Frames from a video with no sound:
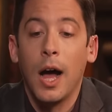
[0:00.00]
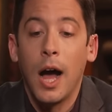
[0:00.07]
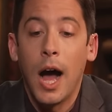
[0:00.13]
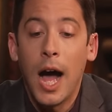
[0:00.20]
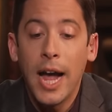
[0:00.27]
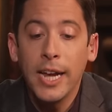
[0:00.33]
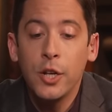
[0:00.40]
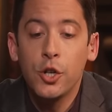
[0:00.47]

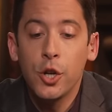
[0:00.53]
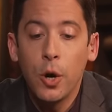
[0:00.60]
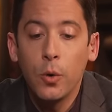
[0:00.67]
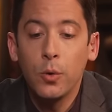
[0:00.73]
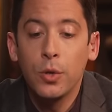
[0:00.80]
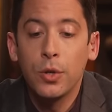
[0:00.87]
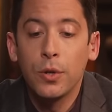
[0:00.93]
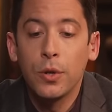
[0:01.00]
I
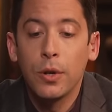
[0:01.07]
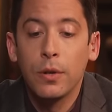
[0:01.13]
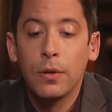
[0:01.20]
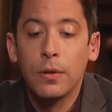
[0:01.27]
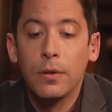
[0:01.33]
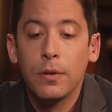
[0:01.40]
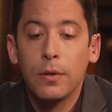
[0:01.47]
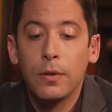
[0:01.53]
don't
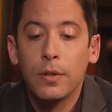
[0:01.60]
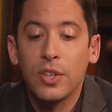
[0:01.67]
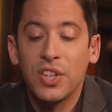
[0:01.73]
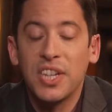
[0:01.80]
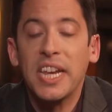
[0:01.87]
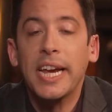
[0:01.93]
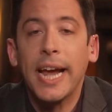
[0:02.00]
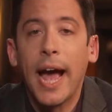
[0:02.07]

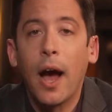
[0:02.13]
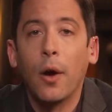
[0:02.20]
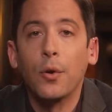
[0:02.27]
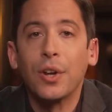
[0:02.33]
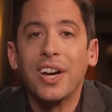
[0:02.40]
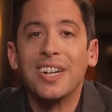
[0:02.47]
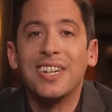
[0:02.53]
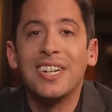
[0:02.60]
seek out
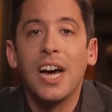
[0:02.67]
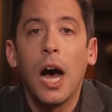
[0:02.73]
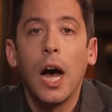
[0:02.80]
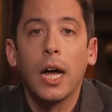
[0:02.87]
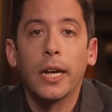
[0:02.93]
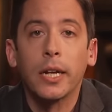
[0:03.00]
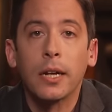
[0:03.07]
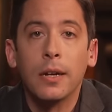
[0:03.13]
a
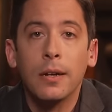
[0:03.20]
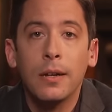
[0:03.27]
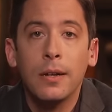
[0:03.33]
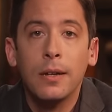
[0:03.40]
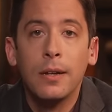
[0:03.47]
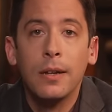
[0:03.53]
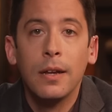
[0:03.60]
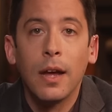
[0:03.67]
ton
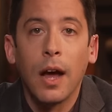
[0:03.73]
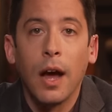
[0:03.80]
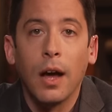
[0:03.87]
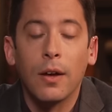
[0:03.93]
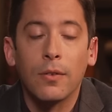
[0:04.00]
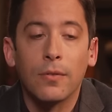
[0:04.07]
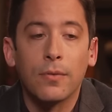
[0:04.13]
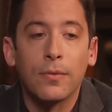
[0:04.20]

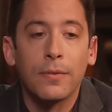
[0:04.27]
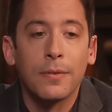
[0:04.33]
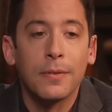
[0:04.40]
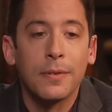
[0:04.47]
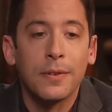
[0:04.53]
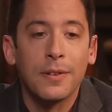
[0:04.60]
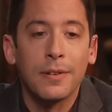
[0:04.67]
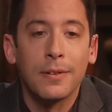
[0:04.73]
of
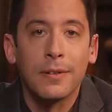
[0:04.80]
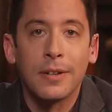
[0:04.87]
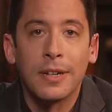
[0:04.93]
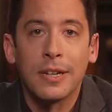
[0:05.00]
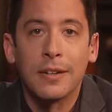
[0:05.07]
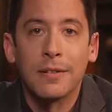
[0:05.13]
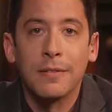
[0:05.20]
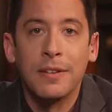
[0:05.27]

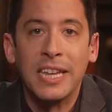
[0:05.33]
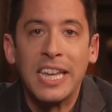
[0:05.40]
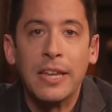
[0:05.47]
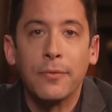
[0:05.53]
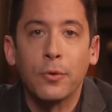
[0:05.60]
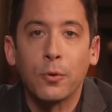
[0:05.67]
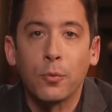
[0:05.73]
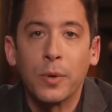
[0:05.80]
uh,
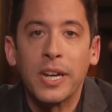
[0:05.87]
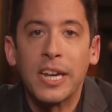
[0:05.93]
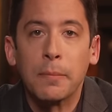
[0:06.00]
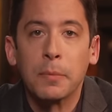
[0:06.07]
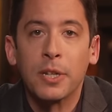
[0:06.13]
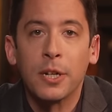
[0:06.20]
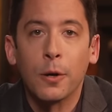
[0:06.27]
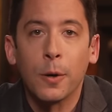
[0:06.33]
evil reading
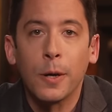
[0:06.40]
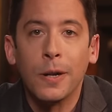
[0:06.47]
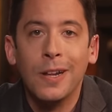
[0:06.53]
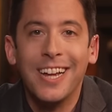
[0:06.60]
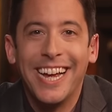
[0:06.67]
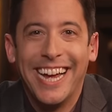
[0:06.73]
material